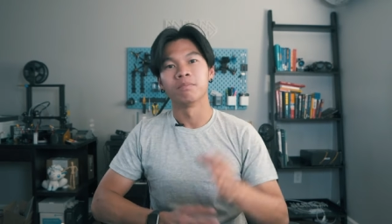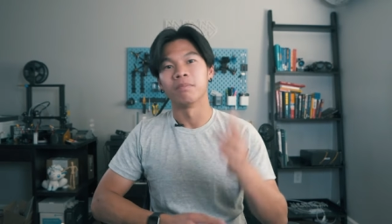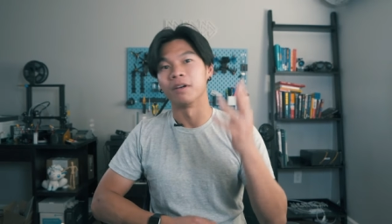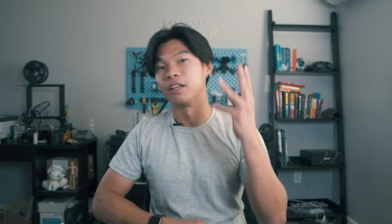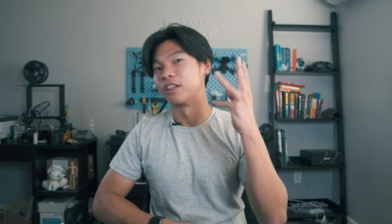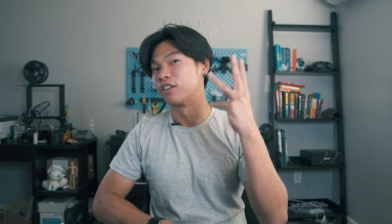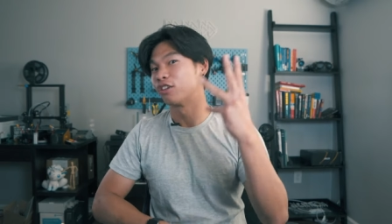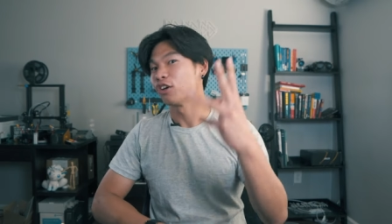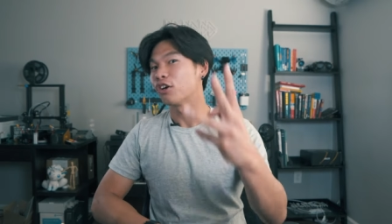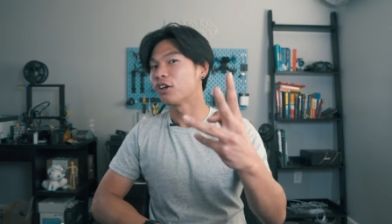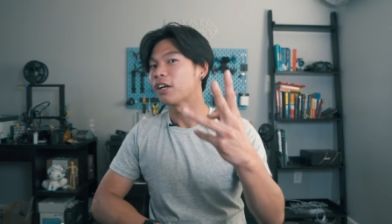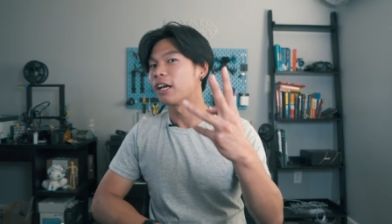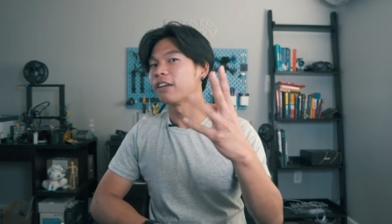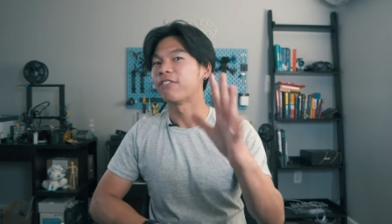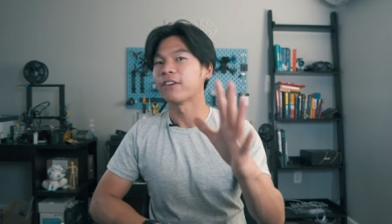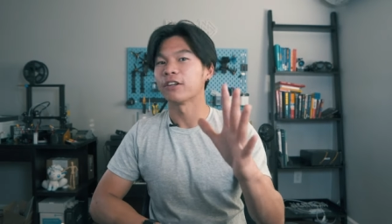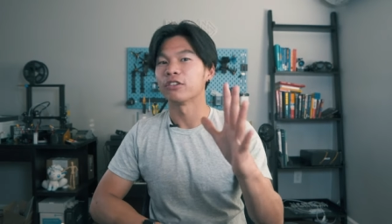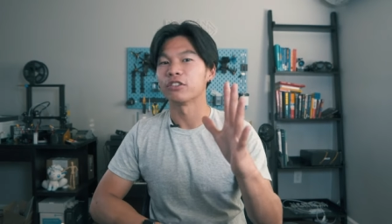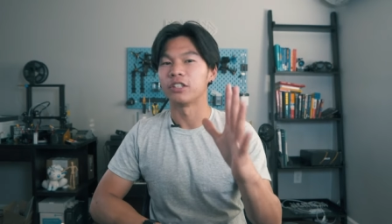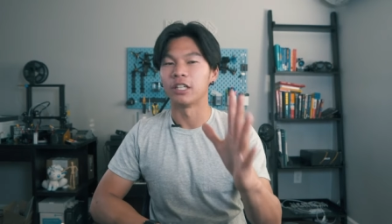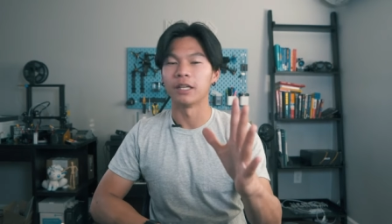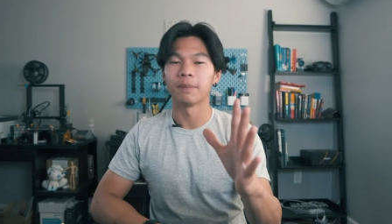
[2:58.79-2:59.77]
My third and
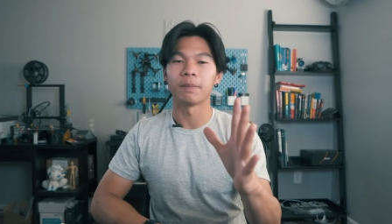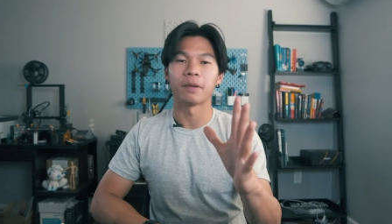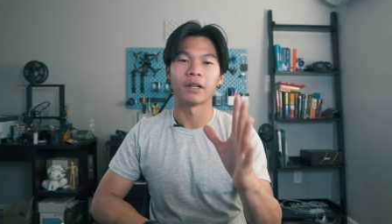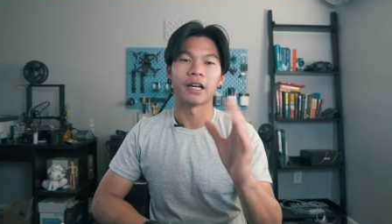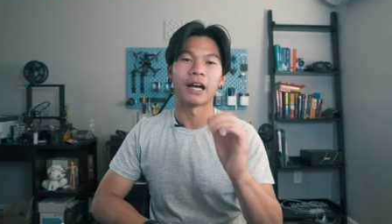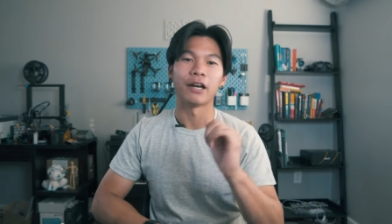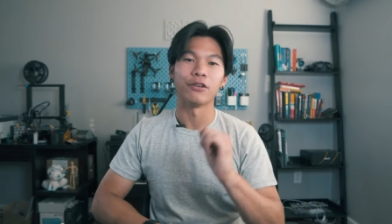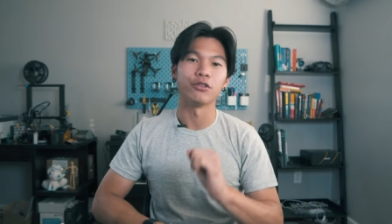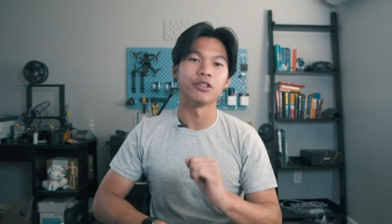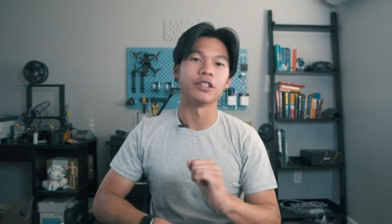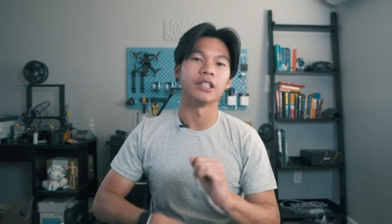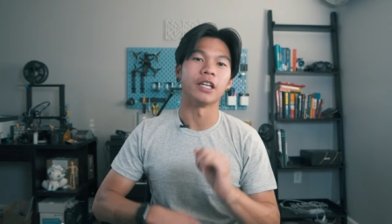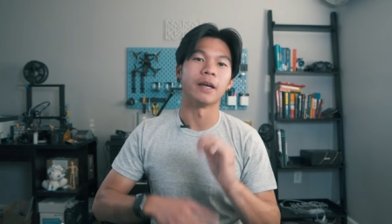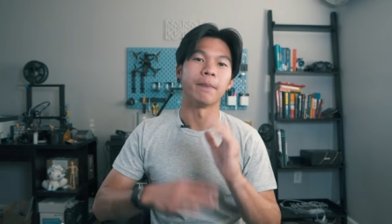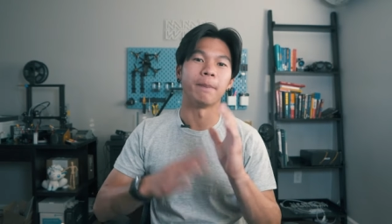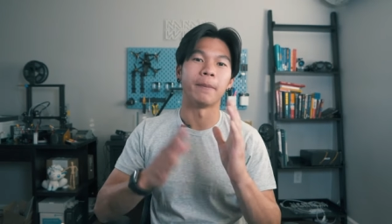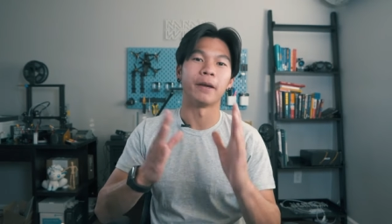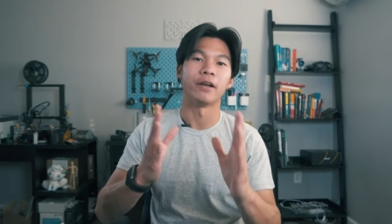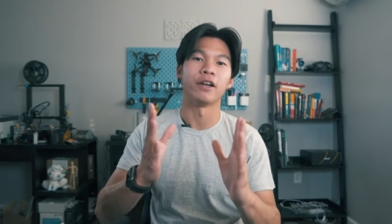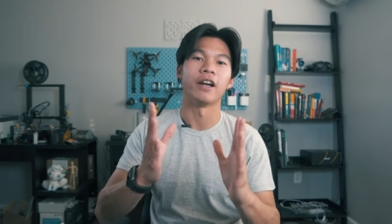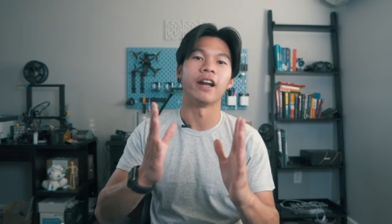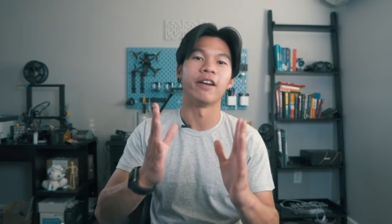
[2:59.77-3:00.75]
final tip on how you can
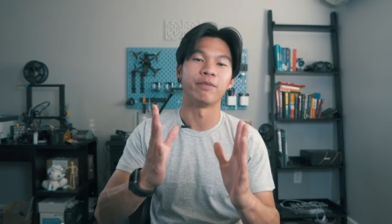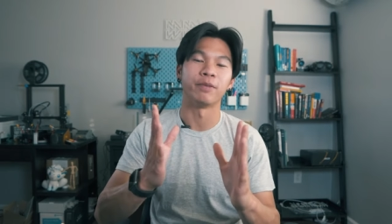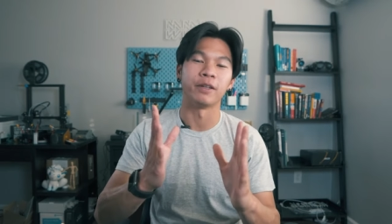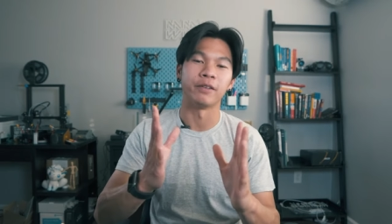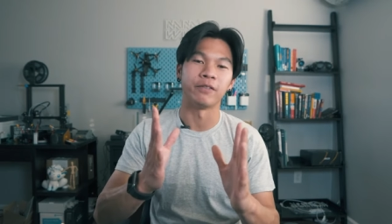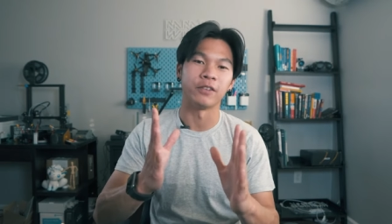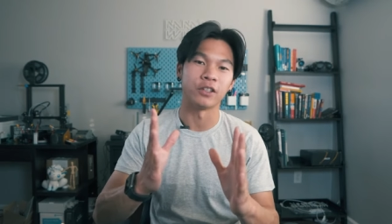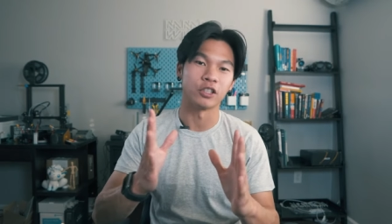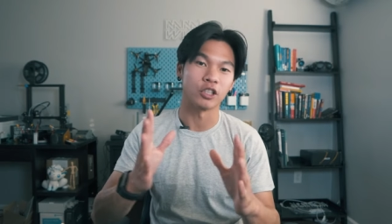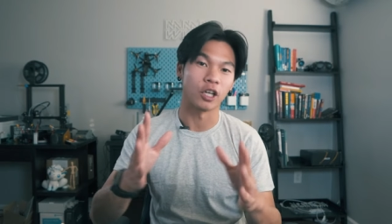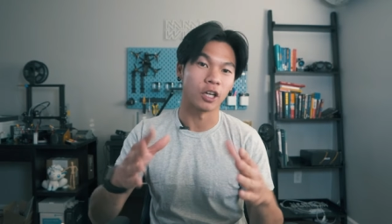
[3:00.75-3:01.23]
get better FPV